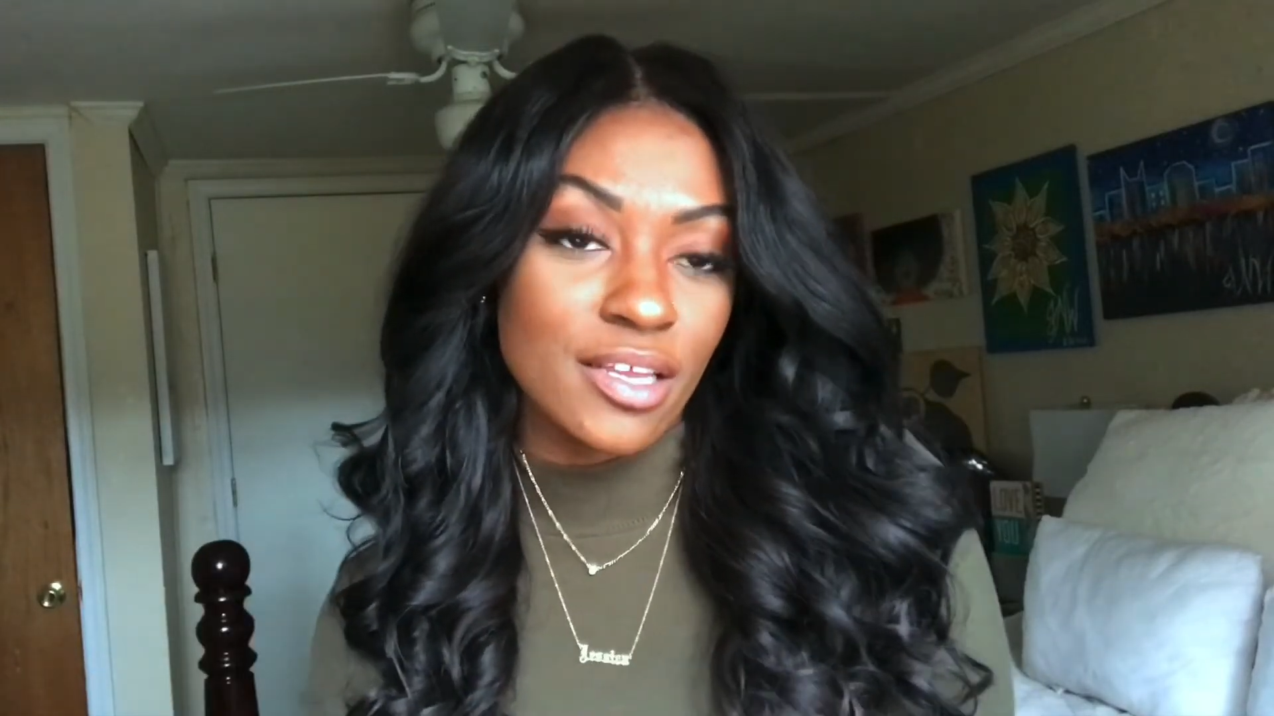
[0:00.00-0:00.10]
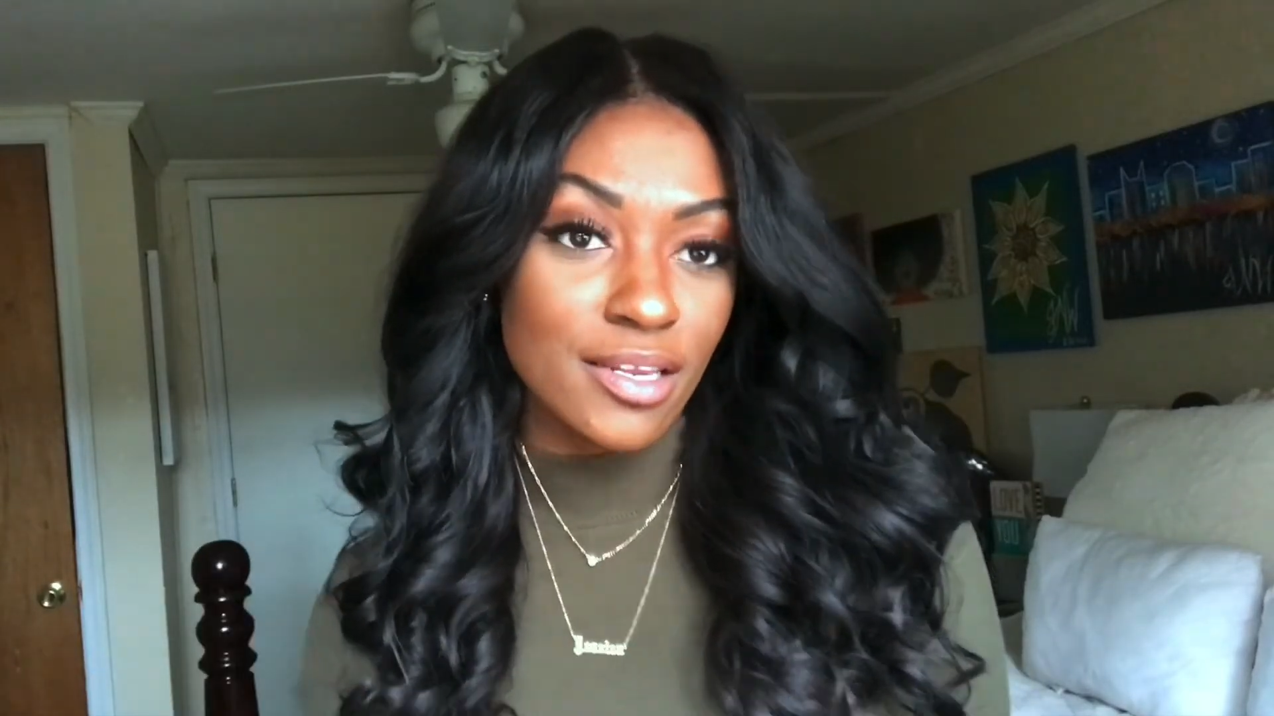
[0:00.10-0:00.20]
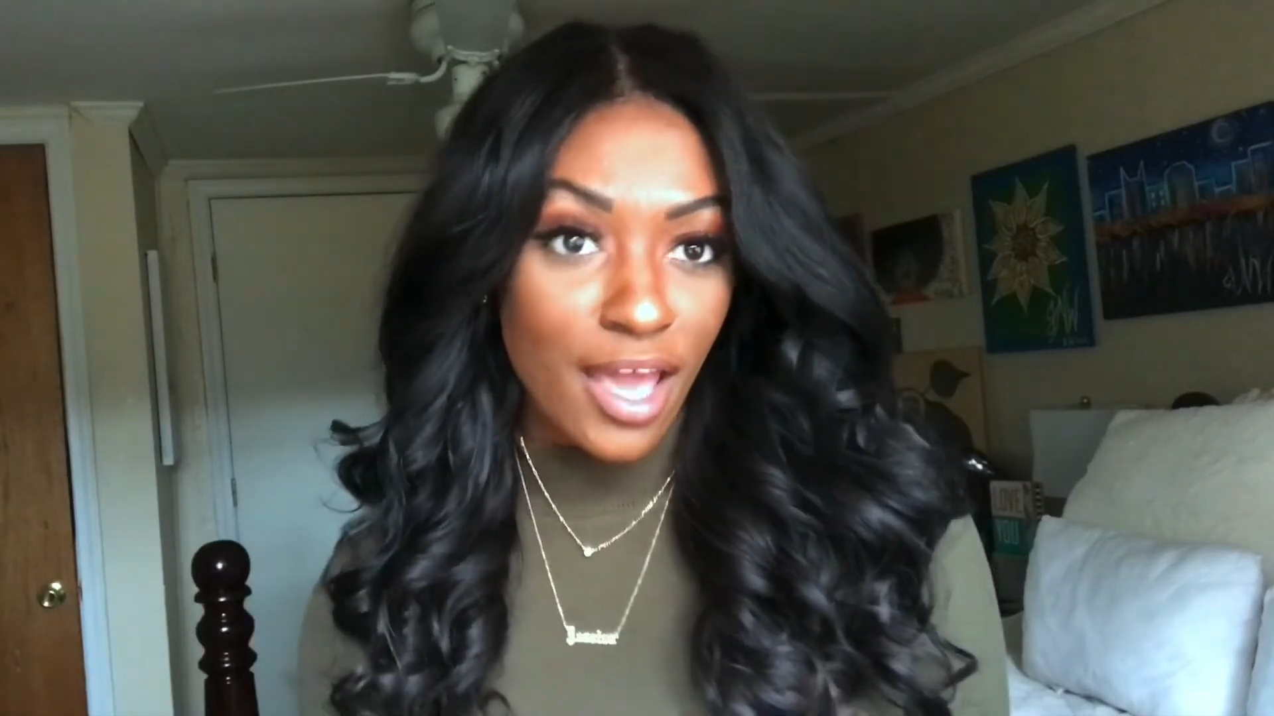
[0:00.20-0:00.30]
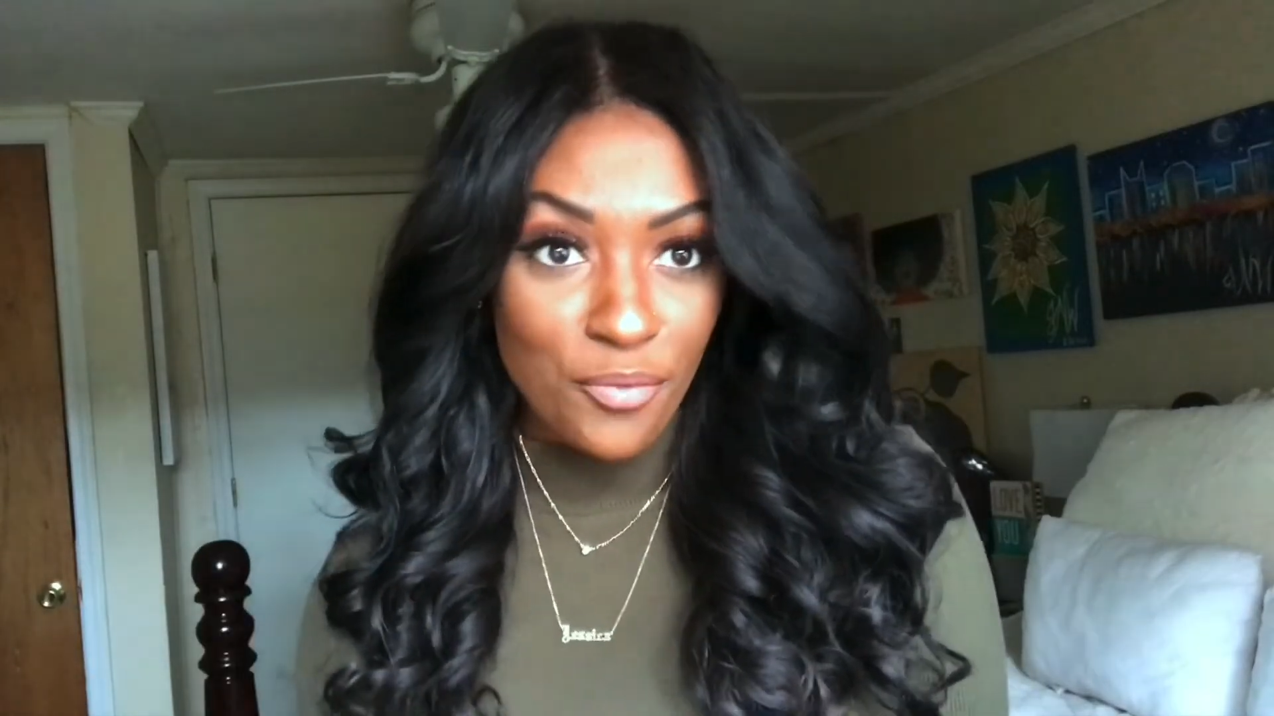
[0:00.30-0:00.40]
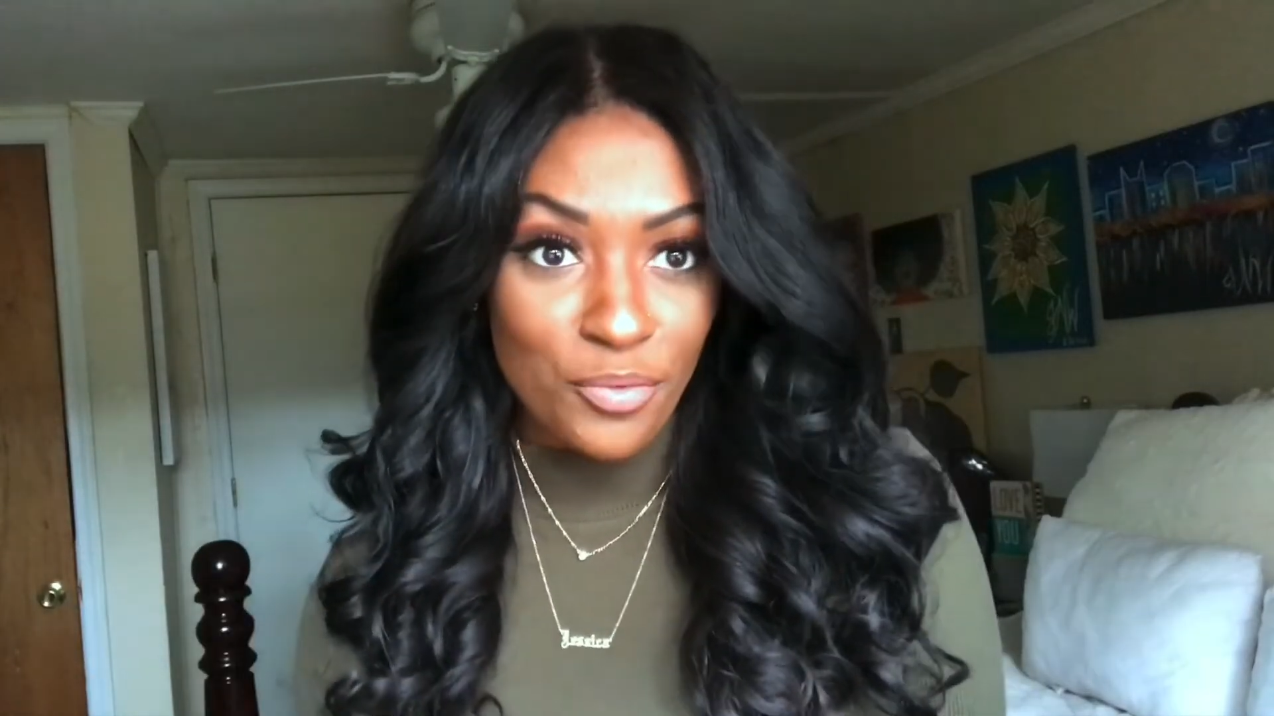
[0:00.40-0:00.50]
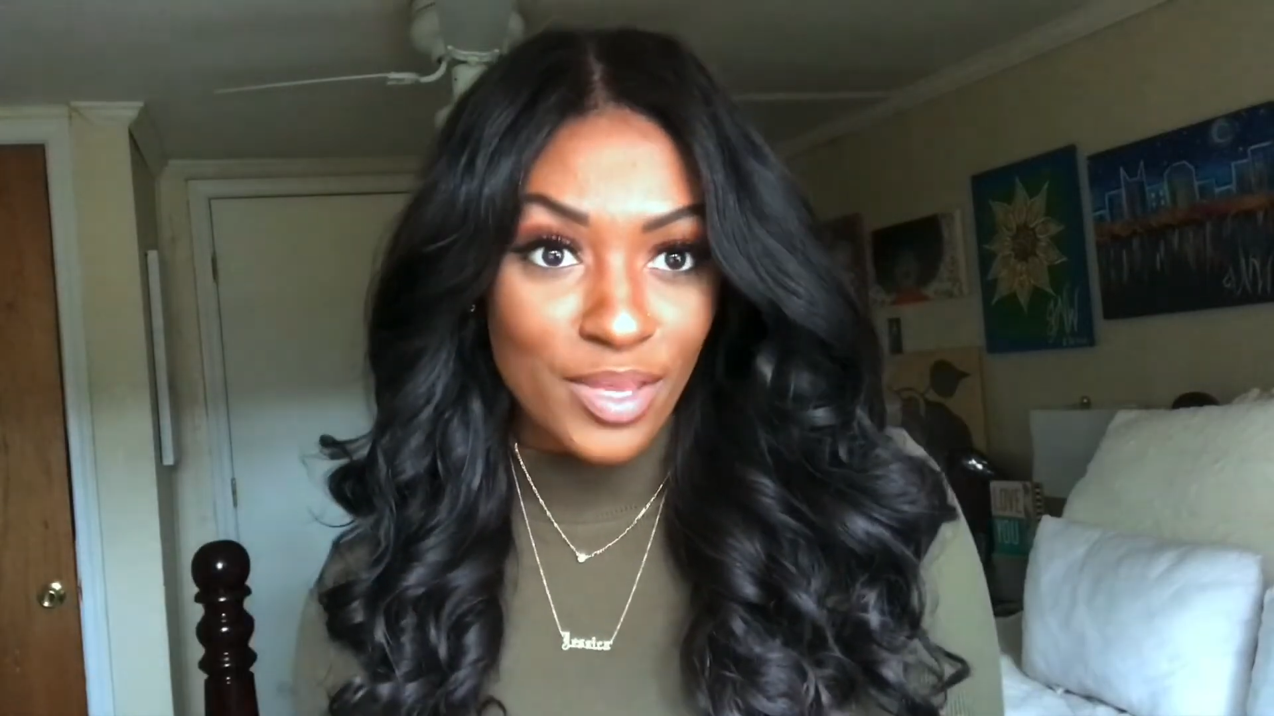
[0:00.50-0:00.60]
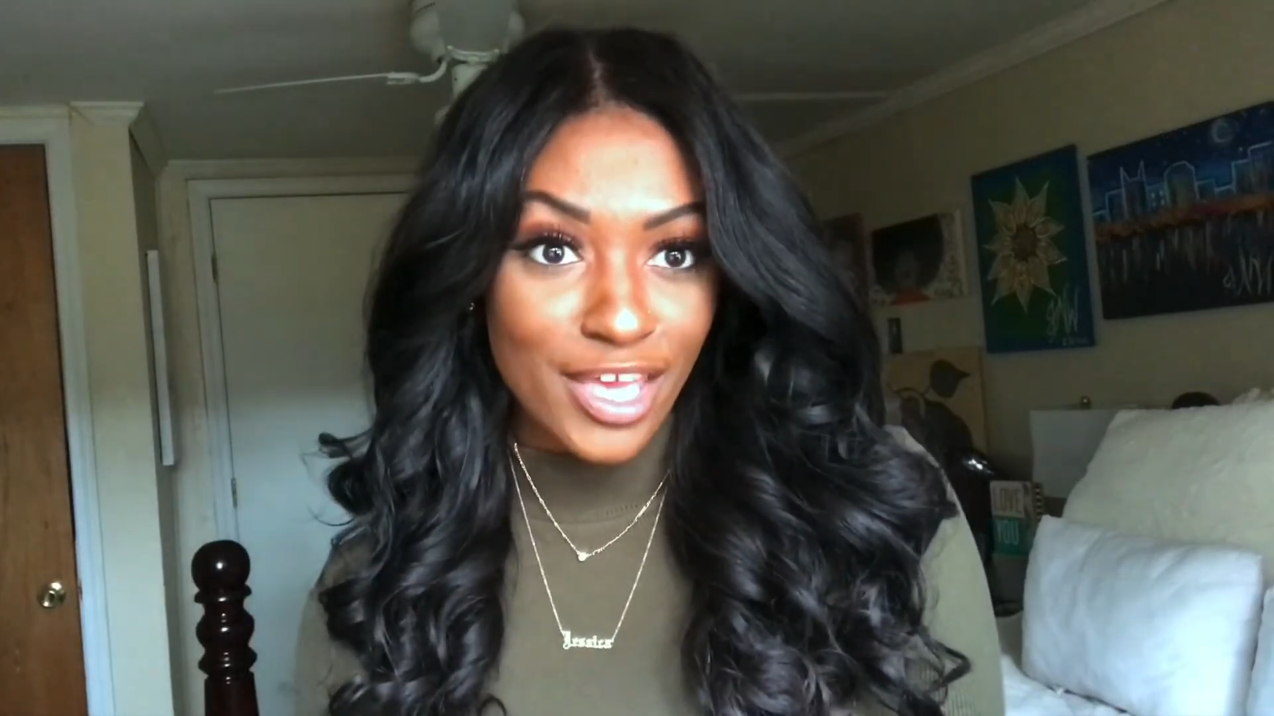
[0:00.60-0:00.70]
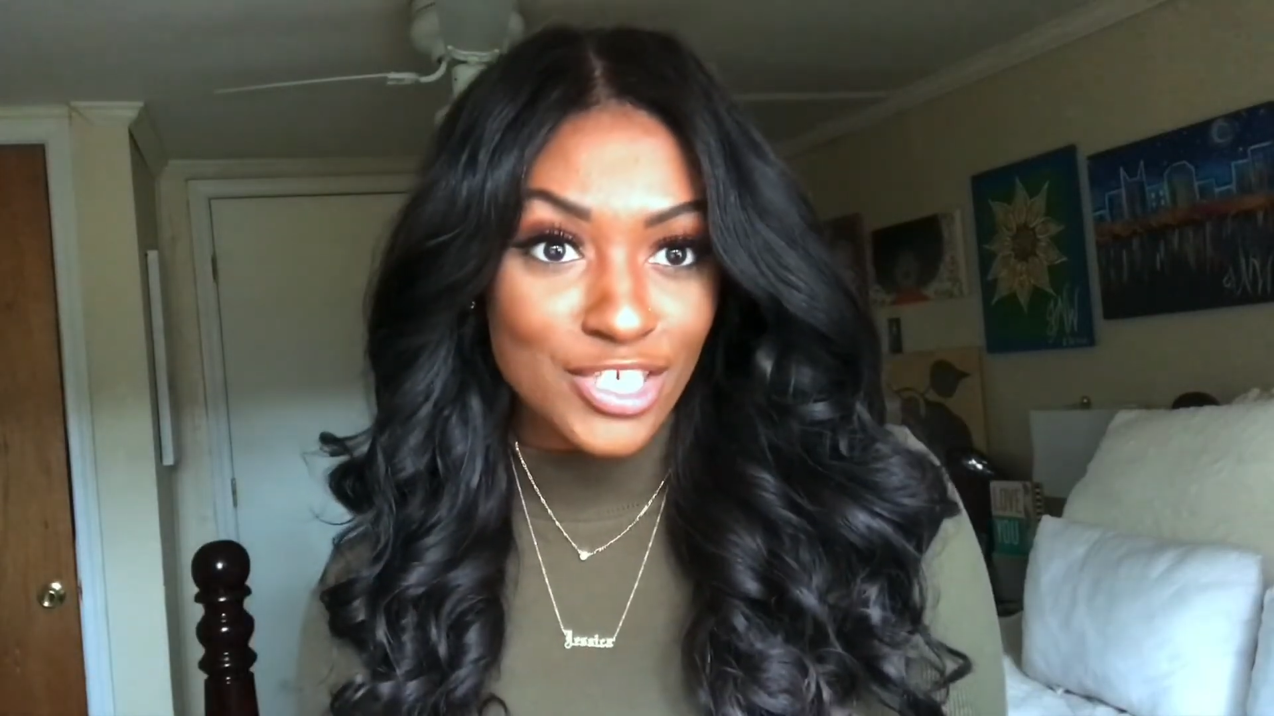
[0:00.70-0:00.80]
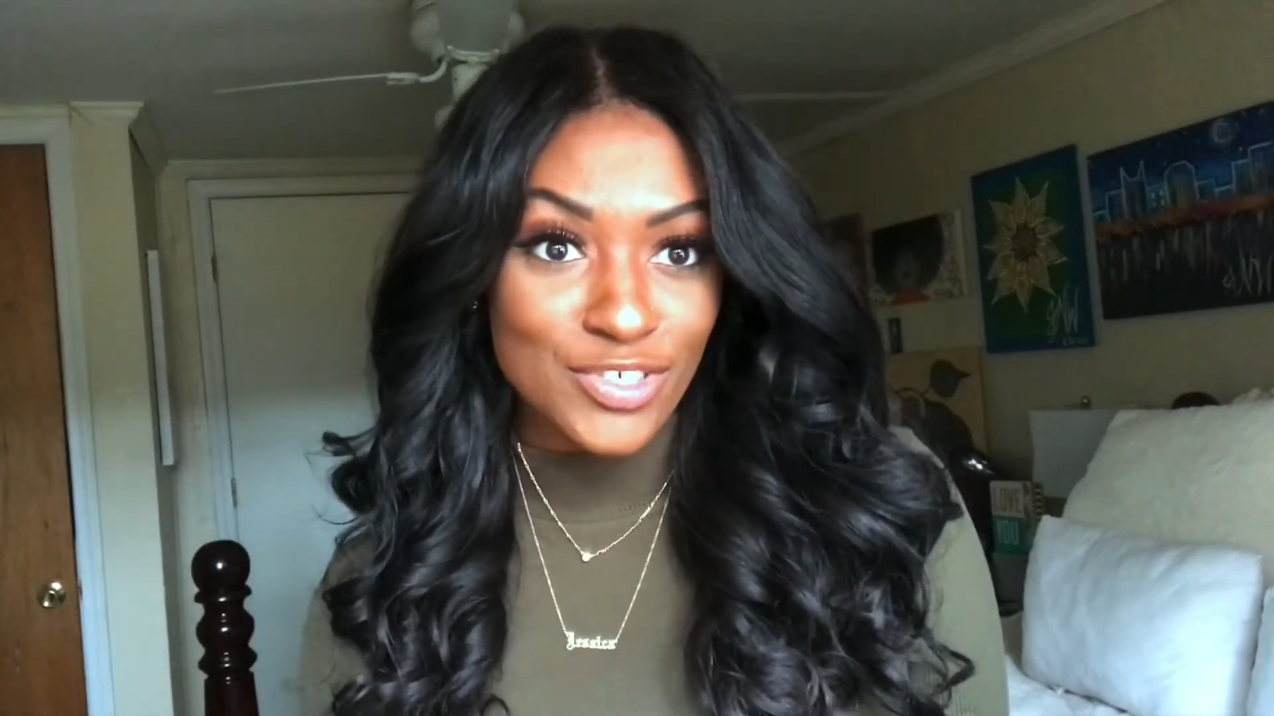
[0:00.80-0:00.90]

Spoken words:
and I will catch